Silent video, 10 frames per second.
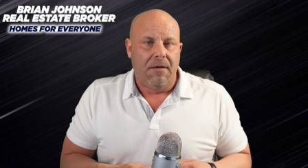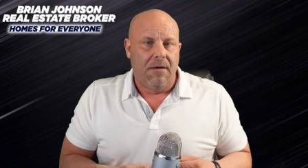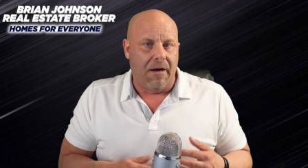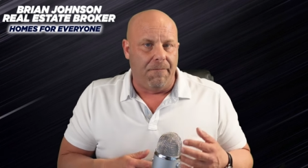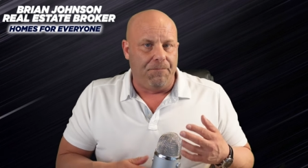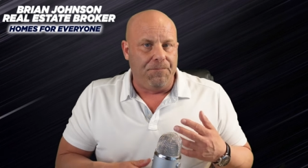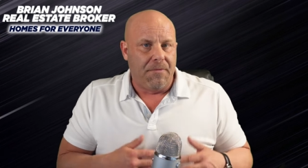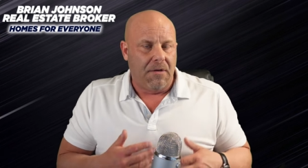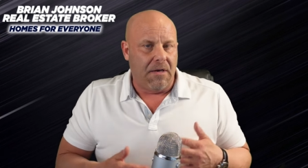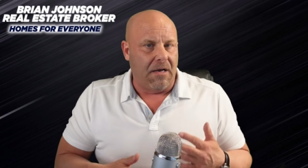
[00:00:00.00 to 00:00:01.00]
Um,
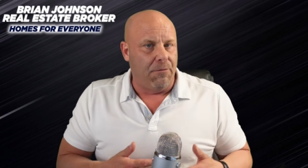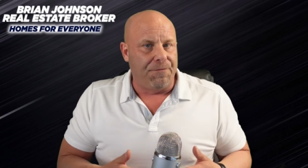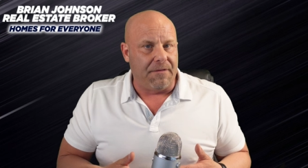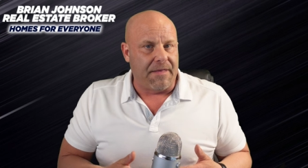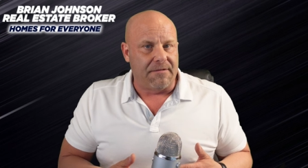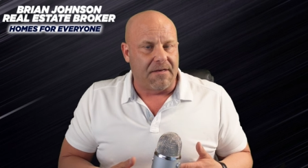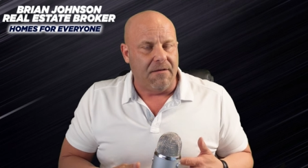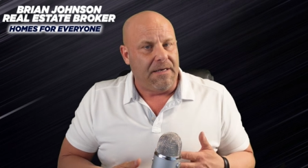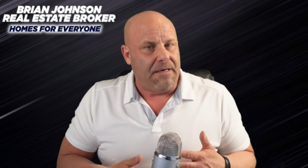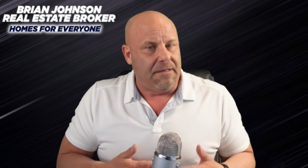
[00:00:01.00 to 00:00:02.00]
and I don't think that's going
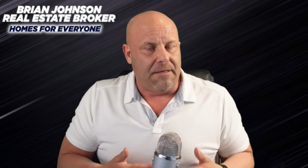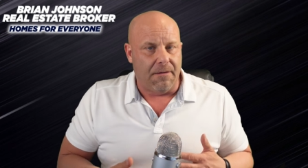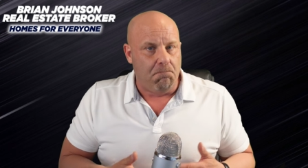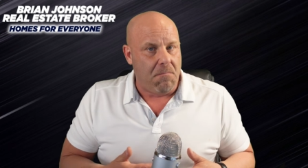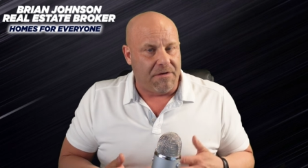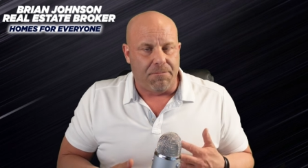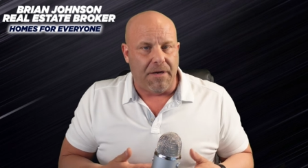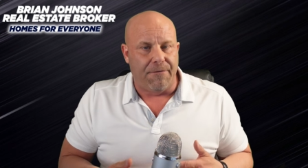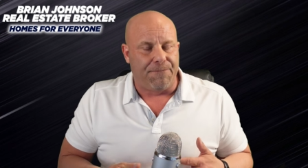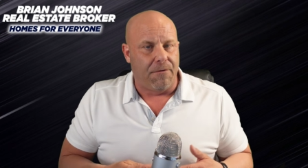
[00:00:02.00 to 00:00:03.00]
to be getting them much
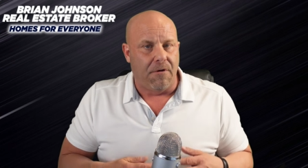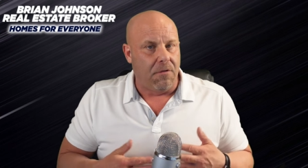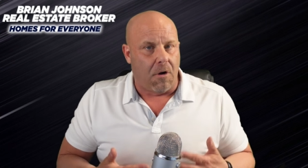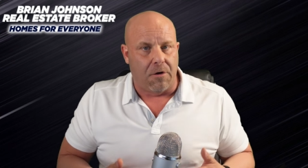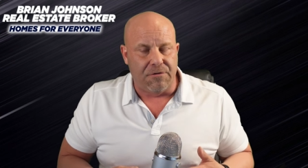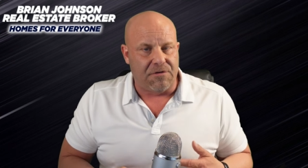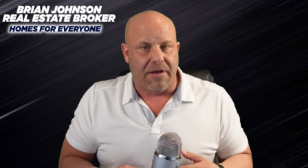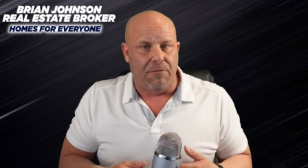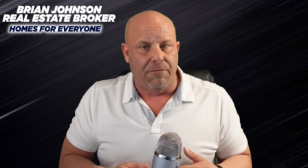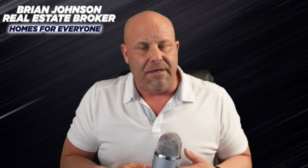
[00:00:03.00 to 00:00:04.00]
better for the
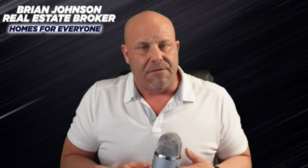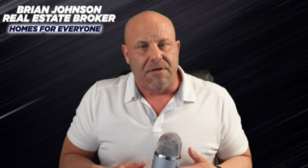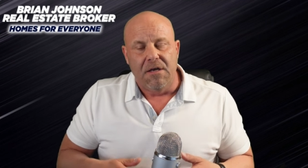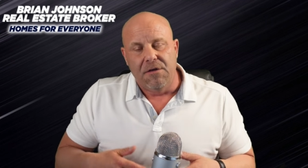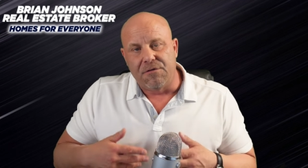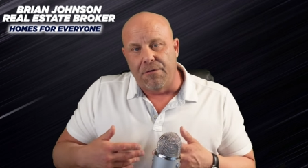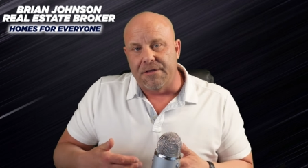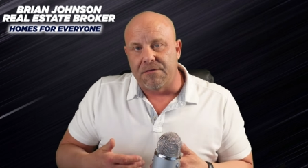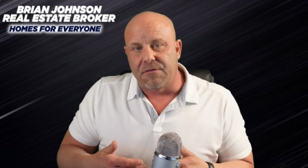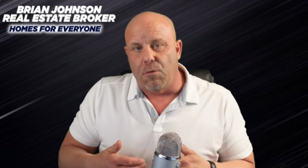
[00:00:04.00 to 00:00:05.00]
large-scale REITs. So
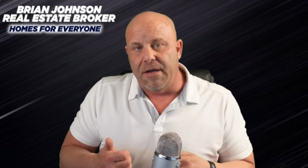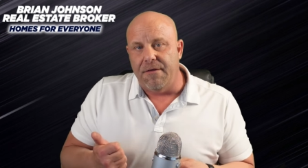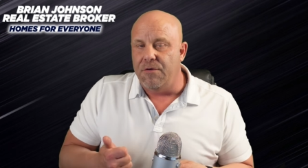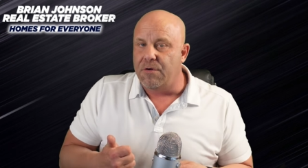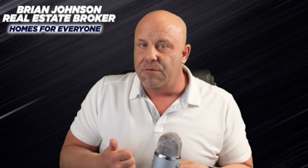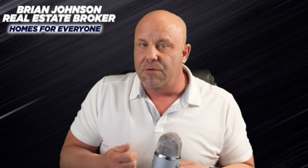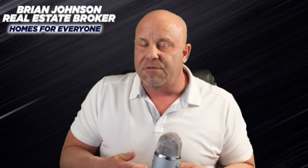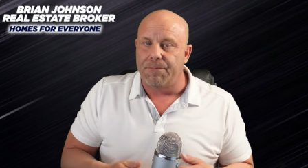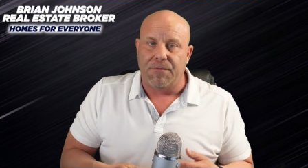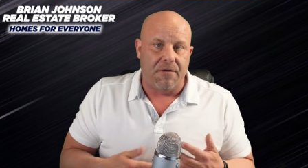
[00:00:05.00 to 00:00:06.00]
this is a way that you can do
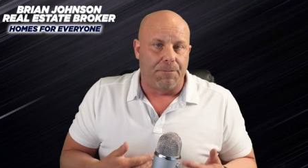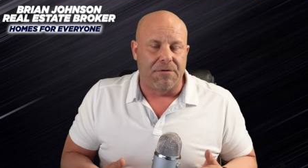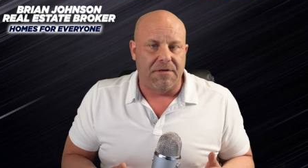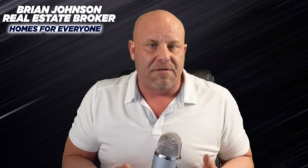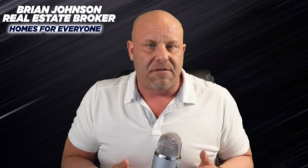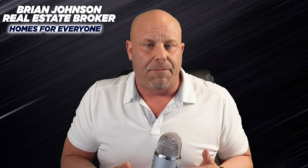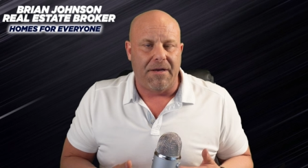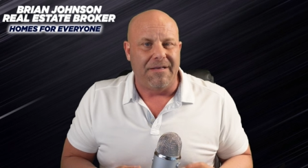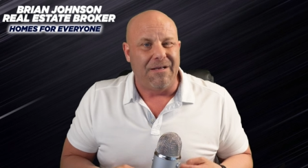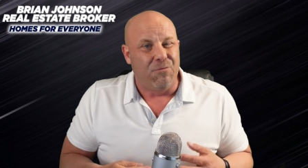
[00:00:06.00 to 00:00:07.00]
something to
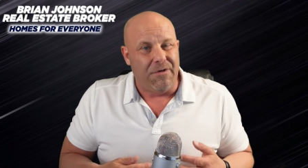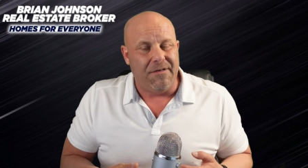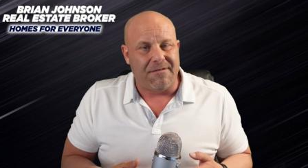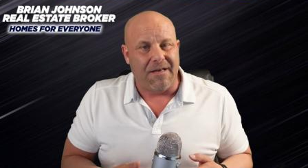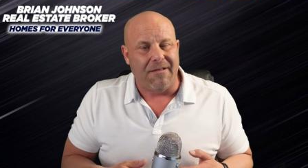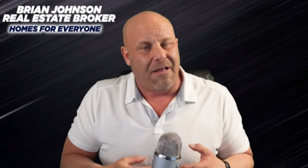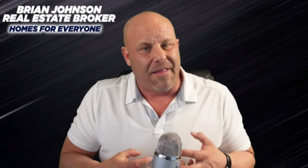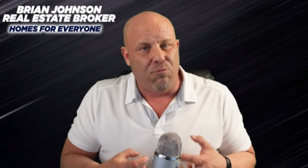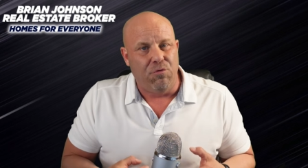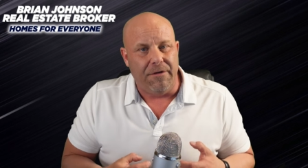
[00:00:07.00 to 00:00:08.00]
participate in real estate on
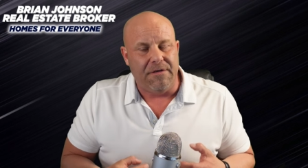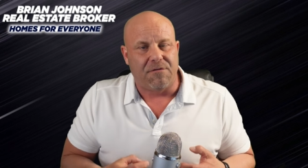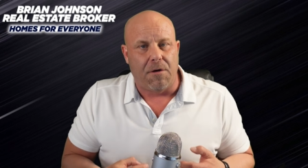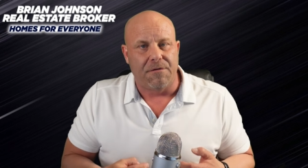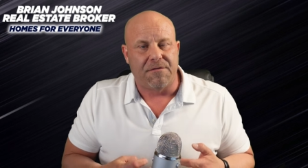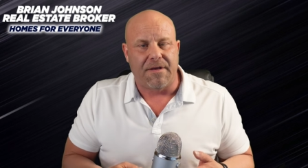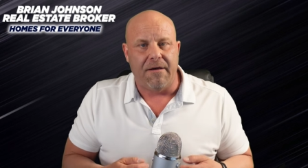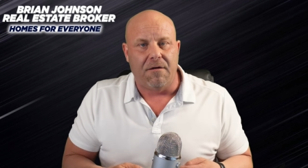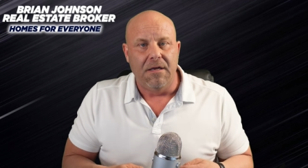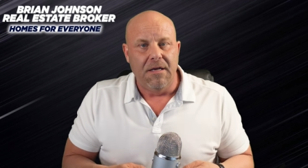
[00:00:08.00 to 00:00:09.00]
that really small
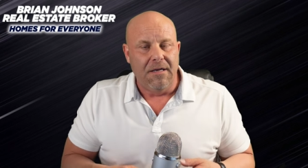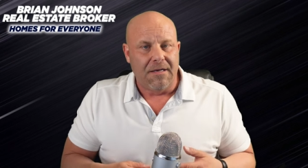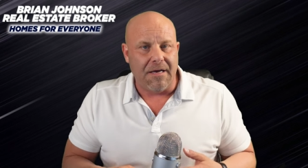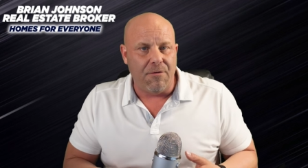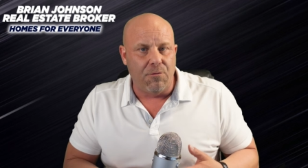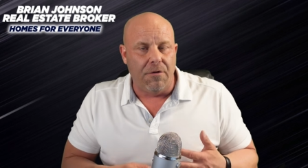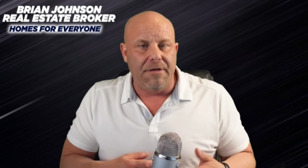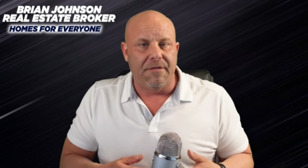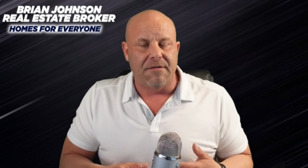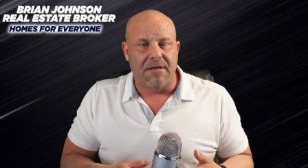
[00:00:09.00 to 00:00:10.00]
scale, kind of
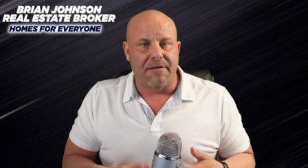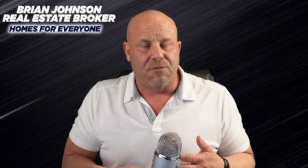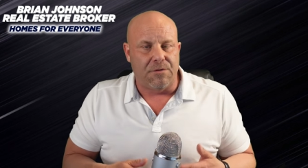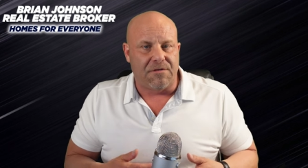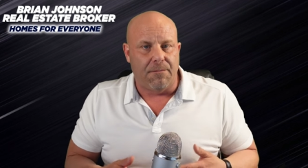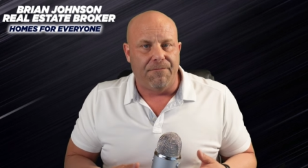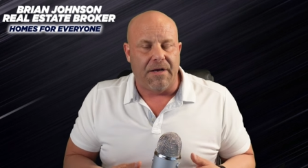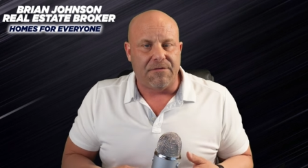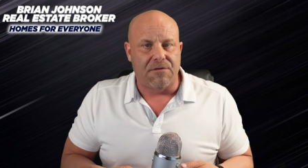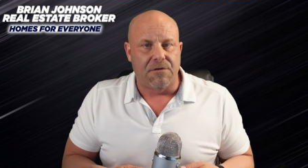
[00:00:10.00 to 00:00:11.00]
rolling the dice with some
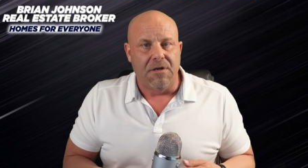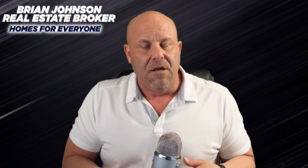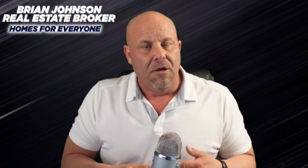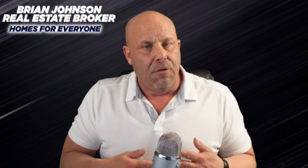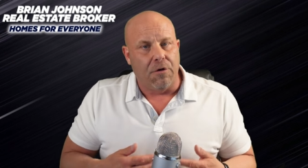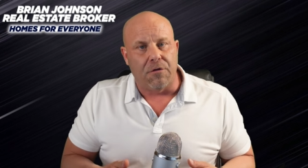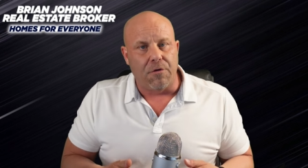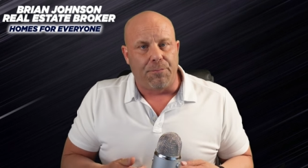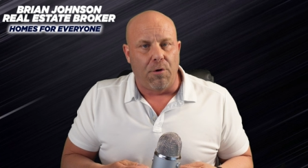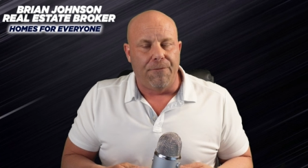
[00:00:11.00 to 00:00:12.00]
investors. Look at
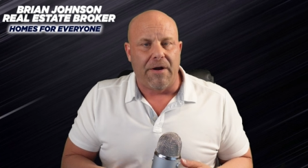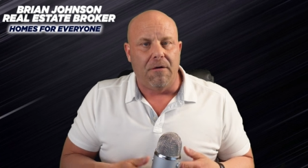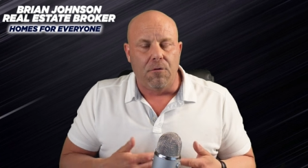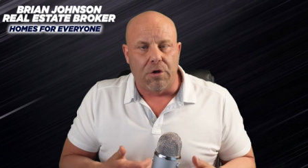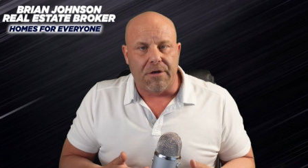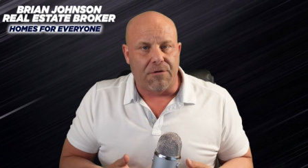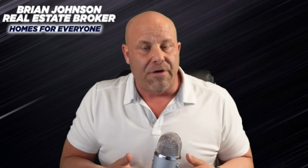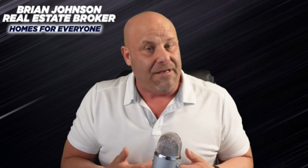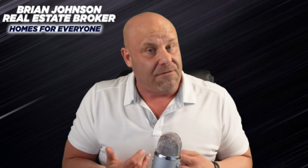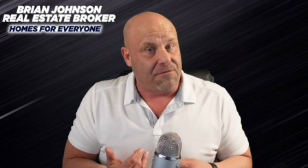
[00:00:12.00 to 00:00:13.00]
their profile, look at their
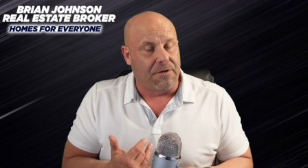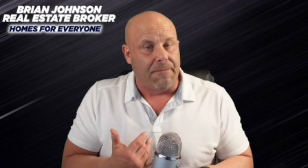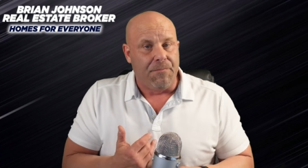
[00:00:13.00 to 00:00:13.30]
history.